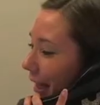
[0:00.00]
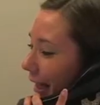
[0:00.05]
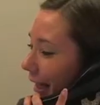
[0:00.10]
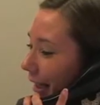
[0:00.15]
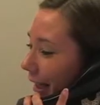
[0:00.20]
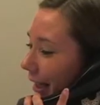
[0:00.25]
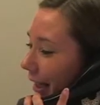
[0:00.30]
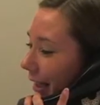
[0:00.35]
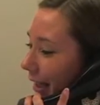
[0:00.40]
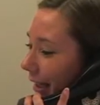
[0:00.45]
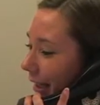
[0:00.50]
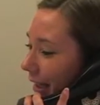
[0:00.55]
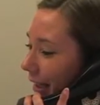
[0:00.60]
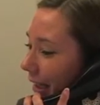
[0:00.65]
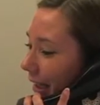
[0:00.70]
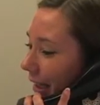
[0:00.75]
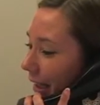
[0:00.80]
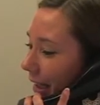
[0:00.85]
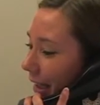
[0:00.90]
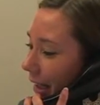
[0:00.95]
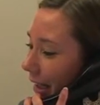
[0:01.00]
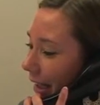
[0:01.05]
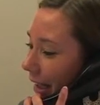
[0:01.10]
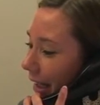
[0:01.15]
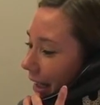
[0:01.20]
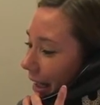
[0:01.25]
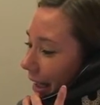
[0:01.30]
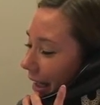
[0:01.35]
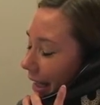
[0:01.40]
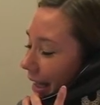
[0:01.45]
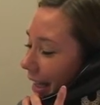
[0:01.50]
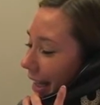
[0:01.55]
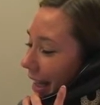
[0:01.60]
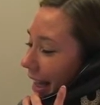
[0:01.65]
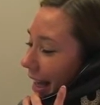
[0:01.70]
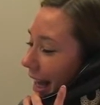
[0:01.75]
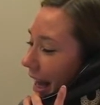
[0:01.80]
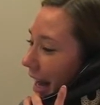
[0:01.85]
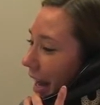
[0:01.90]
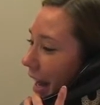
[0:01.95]
when you call us, we
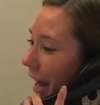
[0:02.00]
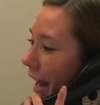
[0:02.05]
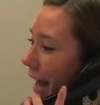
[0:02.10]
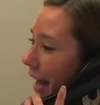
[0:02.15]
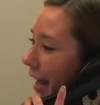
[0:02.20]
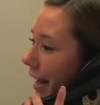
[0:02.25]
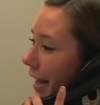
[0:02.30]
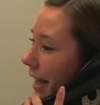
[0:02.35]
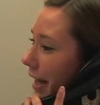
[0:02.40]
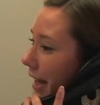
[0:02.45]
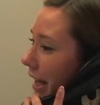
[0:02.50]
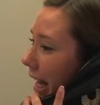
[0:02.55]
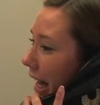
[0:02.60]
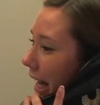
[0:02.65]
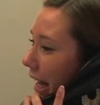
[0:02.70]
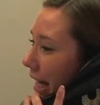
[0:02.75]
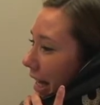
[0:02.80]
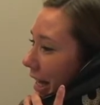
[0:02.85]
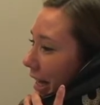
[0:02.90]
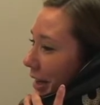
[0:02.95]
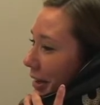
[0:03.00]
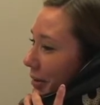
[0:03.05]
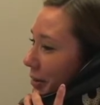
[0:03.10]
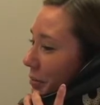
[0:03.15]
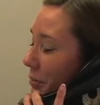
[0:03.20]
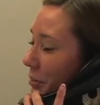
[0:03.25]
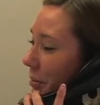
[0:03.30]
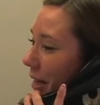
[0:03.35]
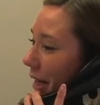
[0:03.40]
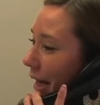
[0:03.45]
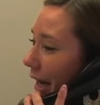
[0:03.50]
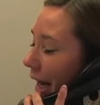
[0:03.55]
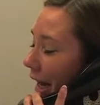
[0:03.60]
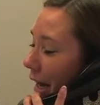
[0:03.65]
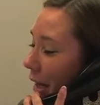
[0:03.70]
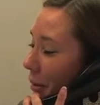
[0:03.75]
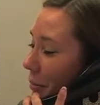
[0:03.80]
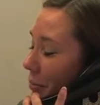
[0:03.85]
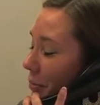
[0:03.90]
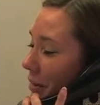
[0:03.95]
want to respond to you immediately.
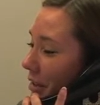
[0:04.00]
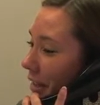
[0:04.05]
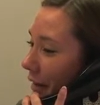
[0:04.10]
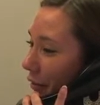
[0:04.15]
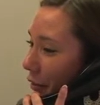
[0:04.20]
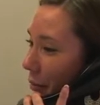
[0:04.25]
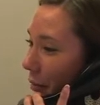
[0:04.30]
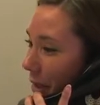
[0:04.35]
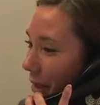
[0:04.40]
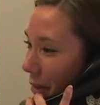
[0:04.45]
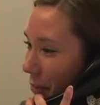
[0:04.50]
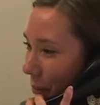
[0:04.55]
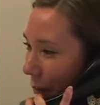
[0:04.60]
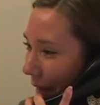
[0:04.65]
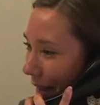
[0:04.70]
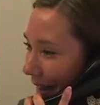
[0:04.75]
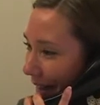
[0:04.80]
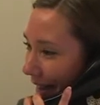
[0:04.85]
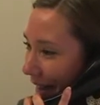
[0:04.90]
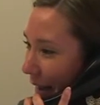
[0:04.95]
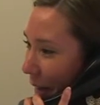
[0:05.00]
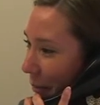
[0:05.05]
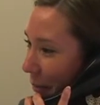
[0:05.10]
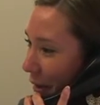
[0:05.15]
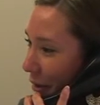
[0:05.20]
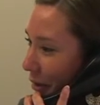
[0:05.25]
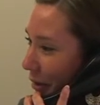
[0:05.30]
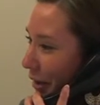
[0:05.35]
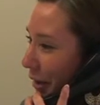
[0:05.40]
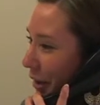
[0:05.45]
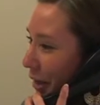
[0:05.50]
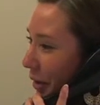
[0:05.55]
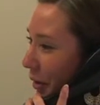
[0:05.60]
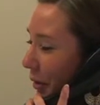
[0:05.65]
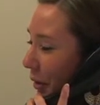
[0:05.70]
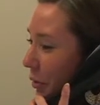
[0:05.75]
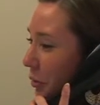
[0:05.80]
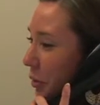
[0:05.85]
We will schedule a time to come meet with you